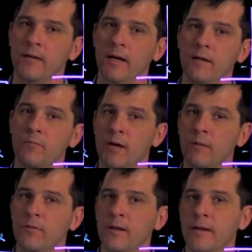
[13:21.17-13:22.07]
that by
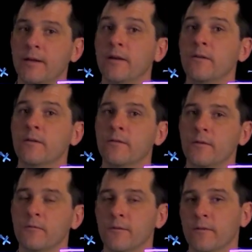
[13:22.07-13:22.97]
applying another
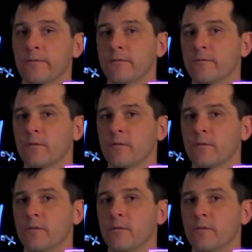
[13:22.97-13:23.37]
sequence of